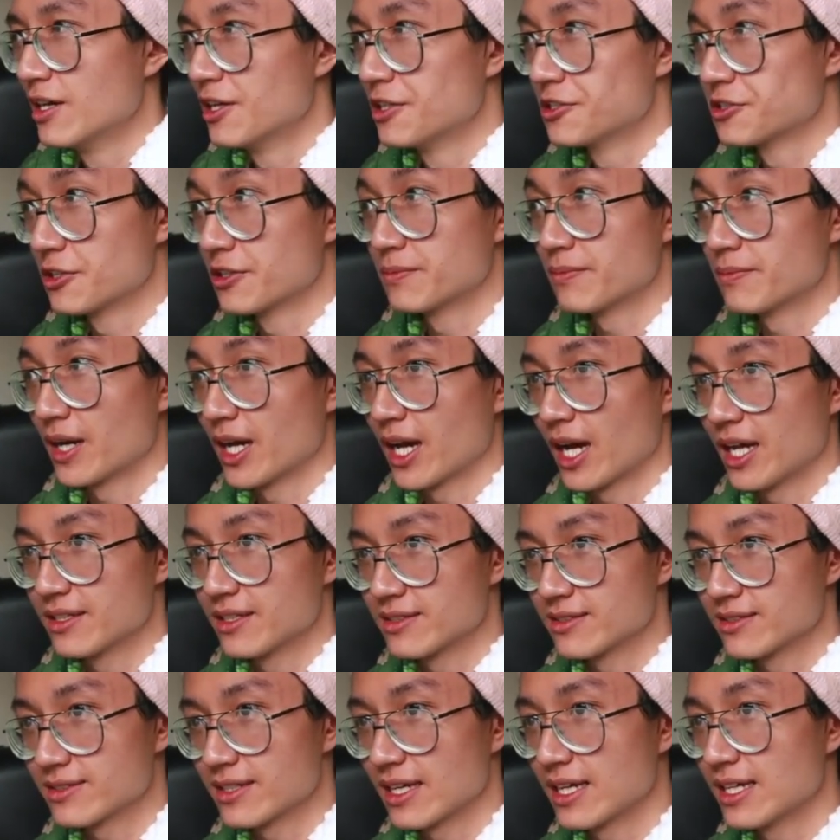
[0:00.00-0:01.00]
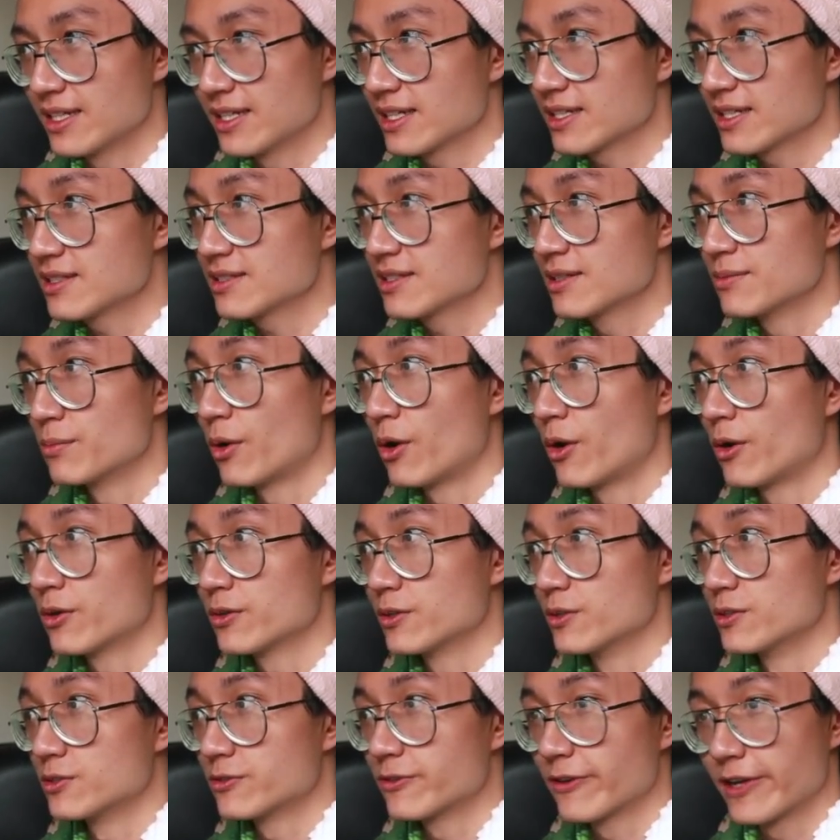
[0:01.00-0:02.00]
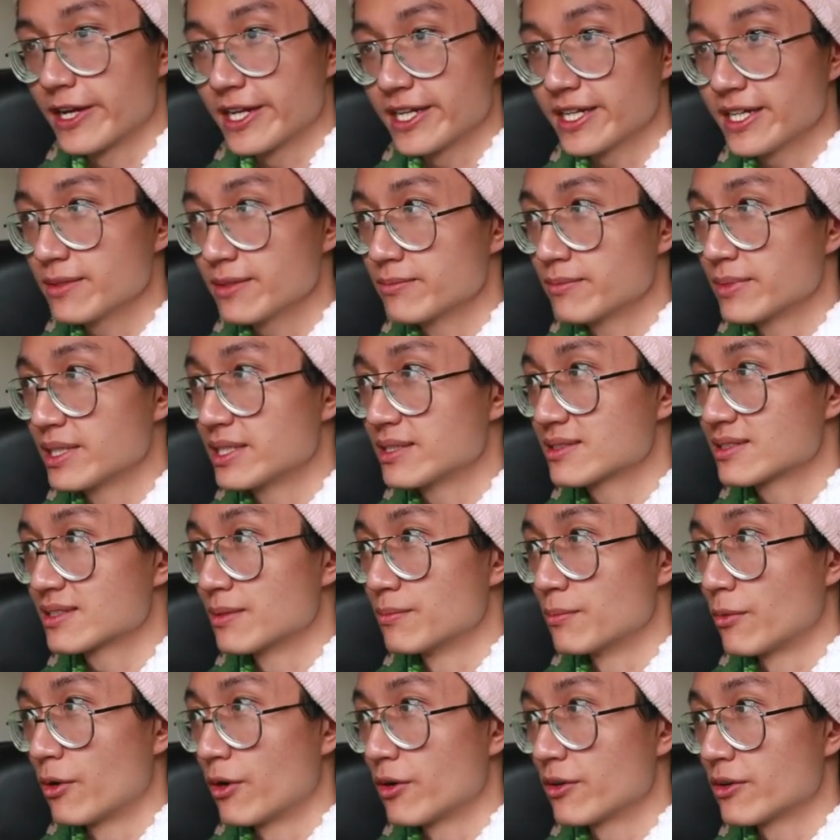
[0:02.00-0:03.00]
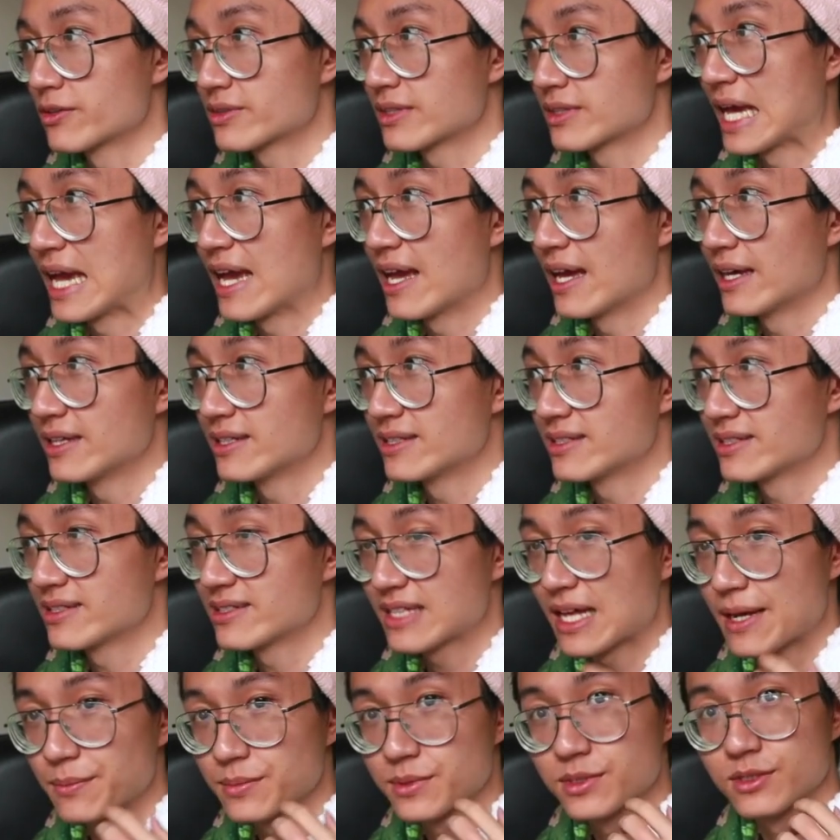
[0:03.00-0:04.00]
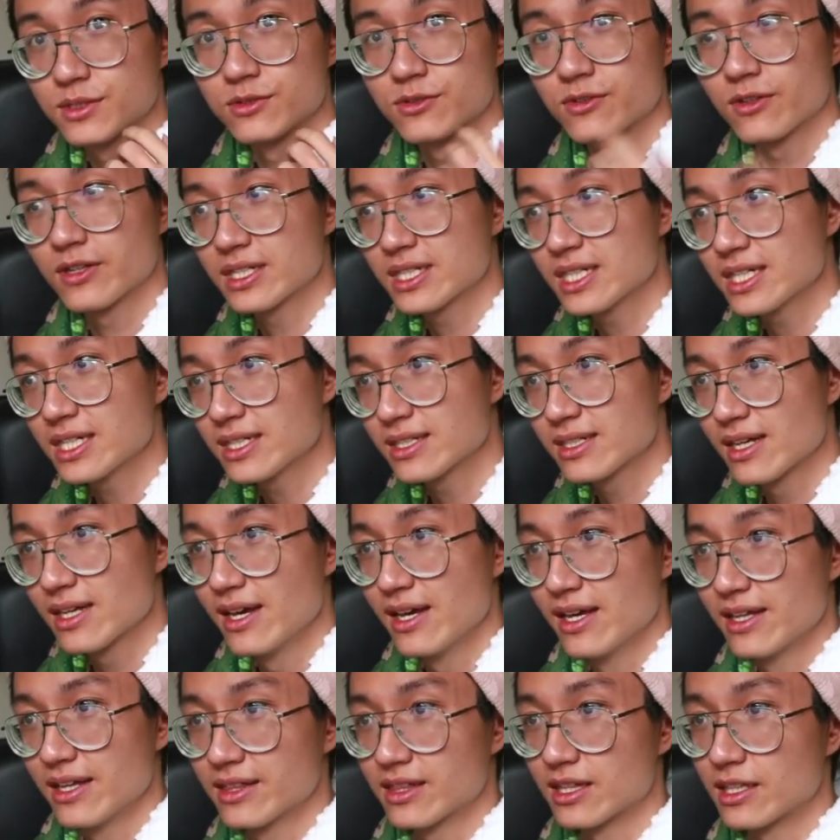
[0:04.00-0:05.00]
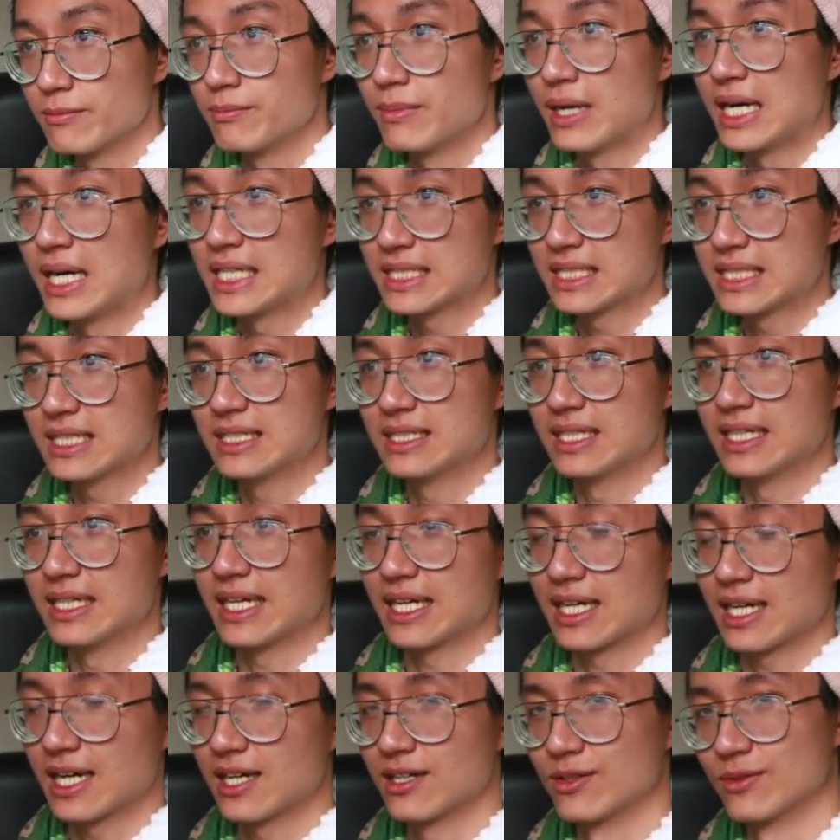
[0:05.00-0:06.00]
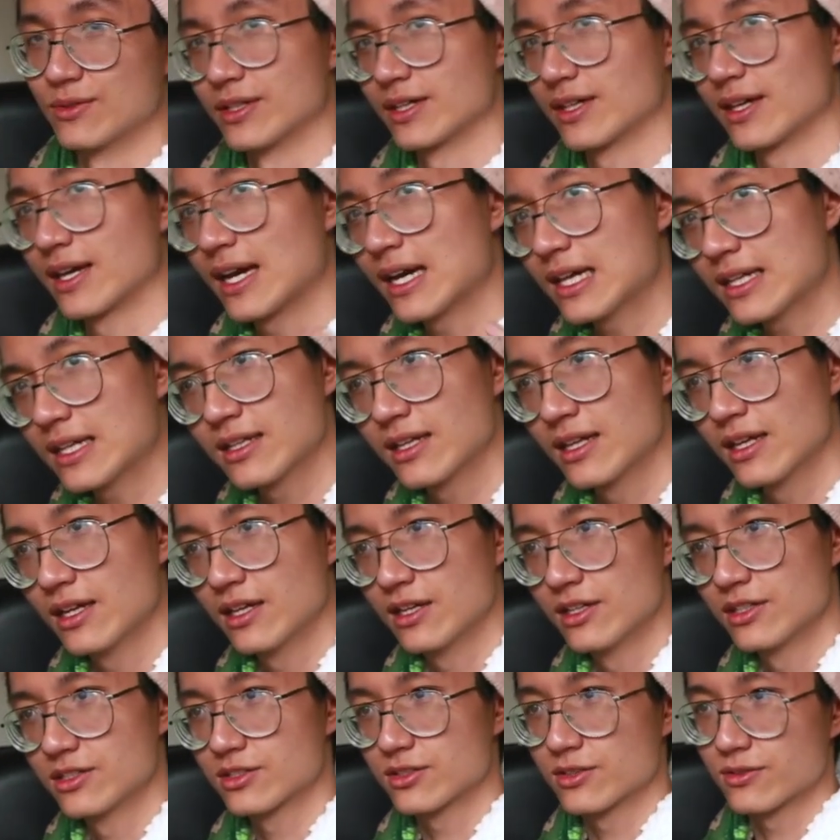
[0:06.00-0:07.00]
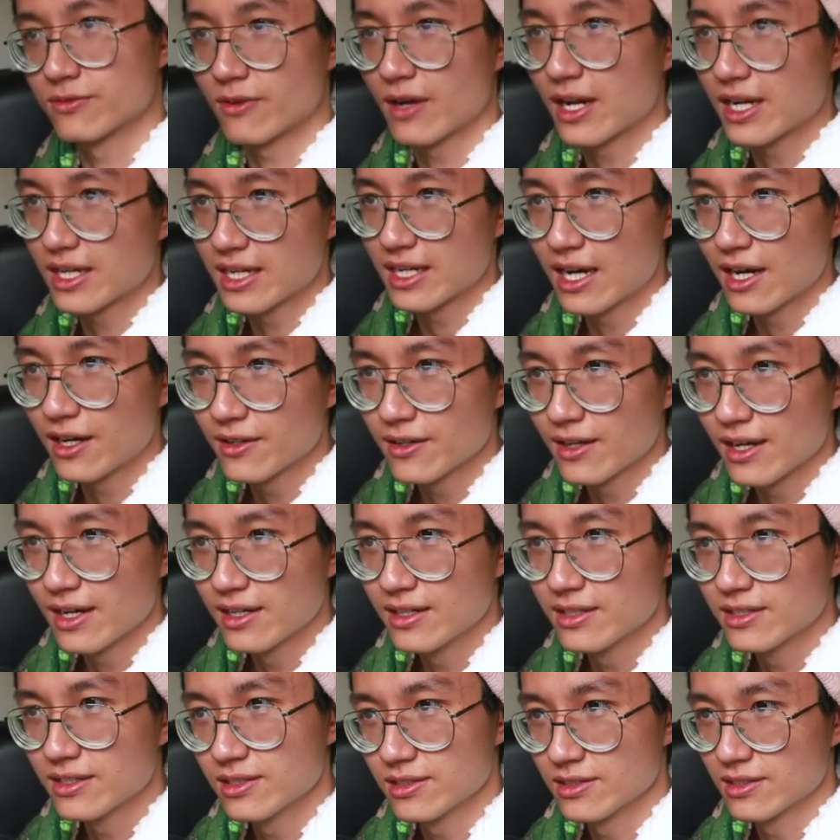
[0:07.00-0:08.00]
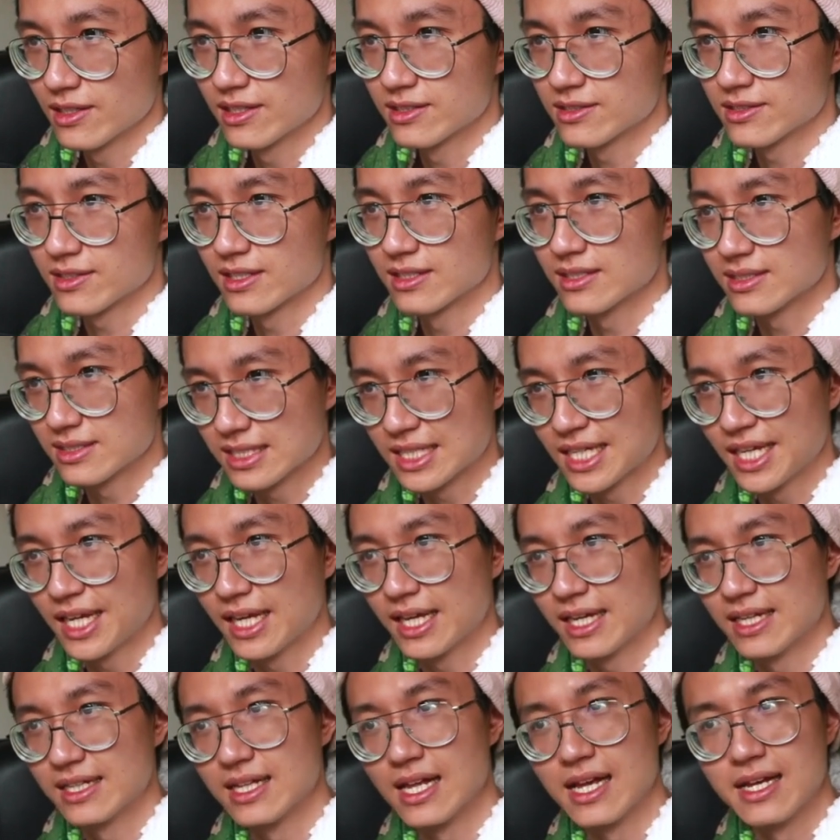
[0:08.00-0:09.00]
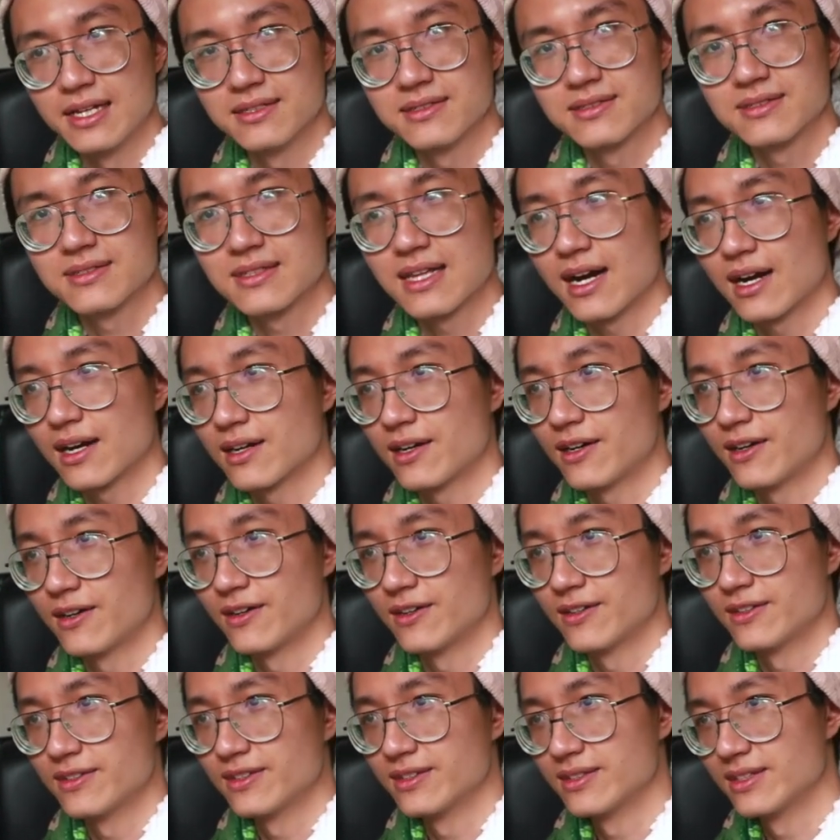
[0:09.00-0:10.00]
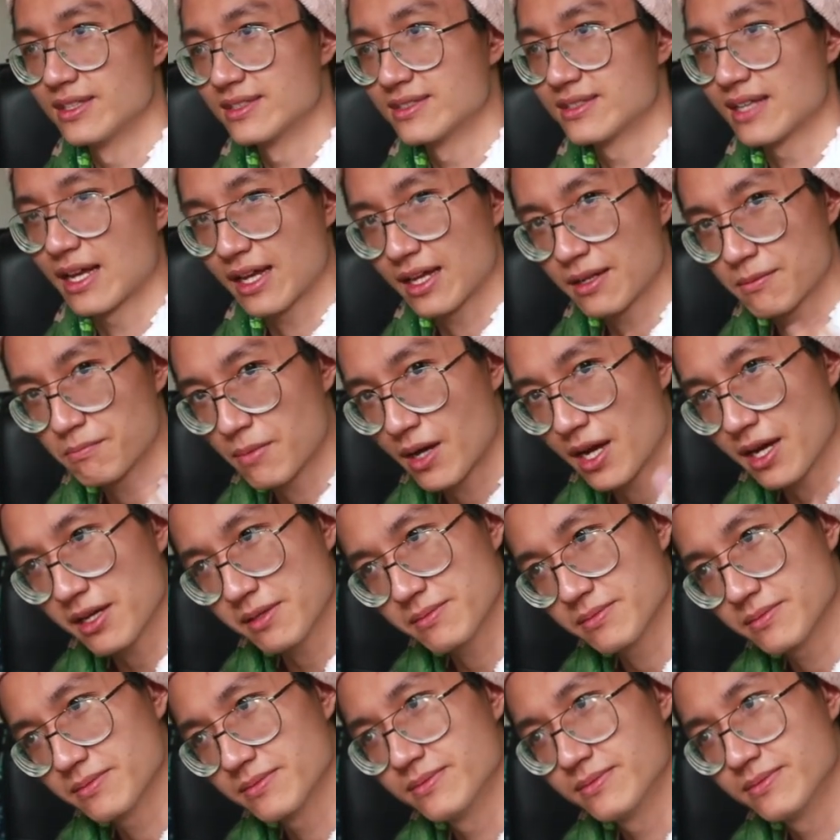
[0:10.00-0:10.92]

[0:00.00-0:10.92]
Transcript: So in my understanding, the more you train it means the more steps you train it, the better the AI will get. So right now, as you can see, it is stuck on the second pipe.